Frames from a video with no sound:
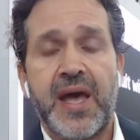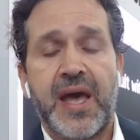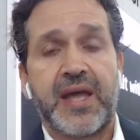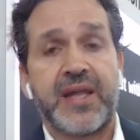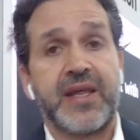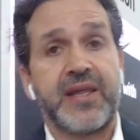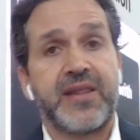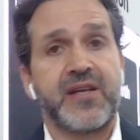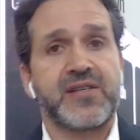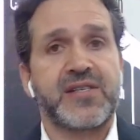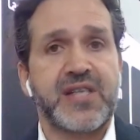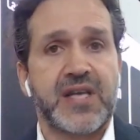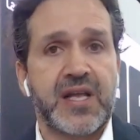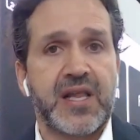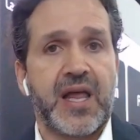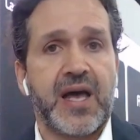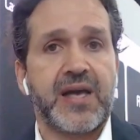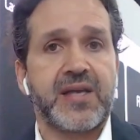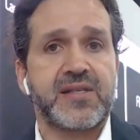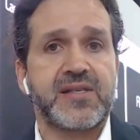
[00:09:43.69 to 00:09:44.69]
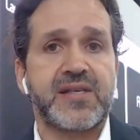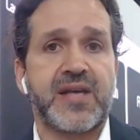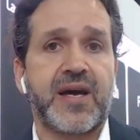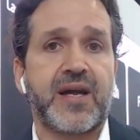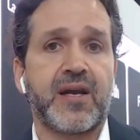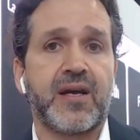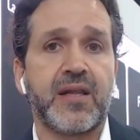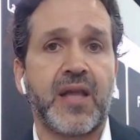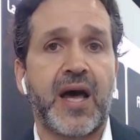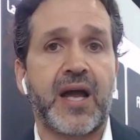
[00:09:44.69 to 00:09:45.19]
And then there's the client
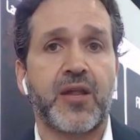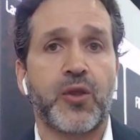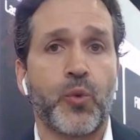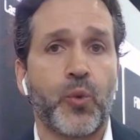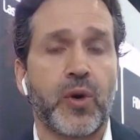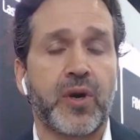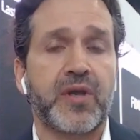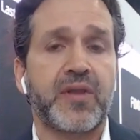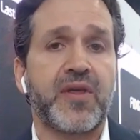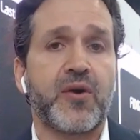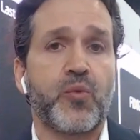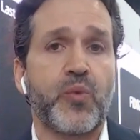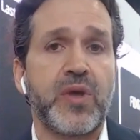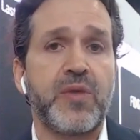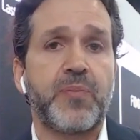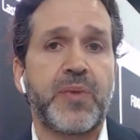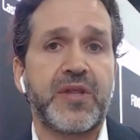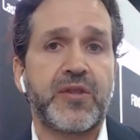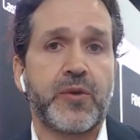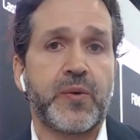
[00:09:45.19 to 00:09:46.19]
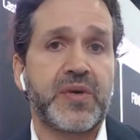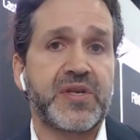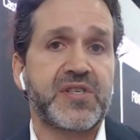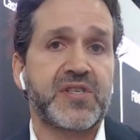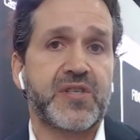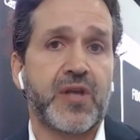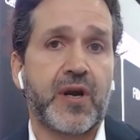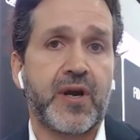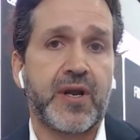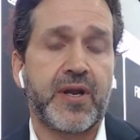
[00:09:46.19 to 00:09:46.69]
side. A lot of the work that we've been doing
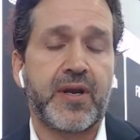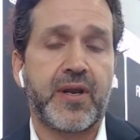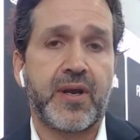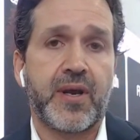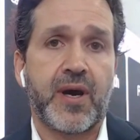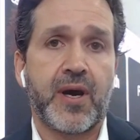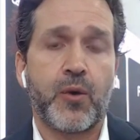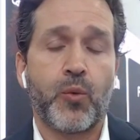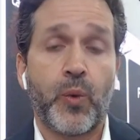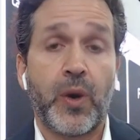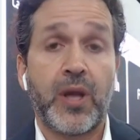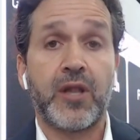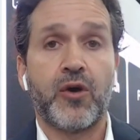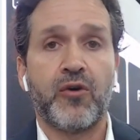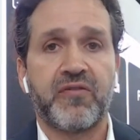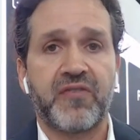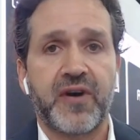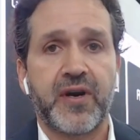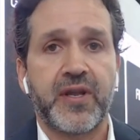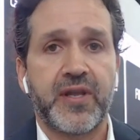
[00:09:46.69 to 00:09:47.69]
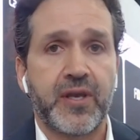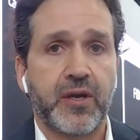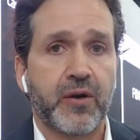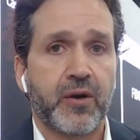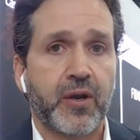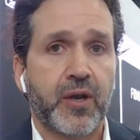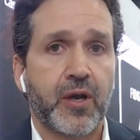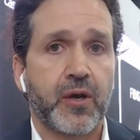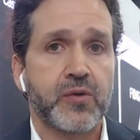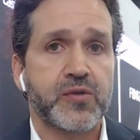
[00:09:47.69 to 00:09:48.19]
started well over a
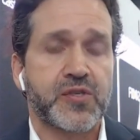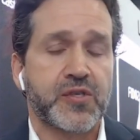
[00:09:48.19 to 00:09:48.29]
year ago.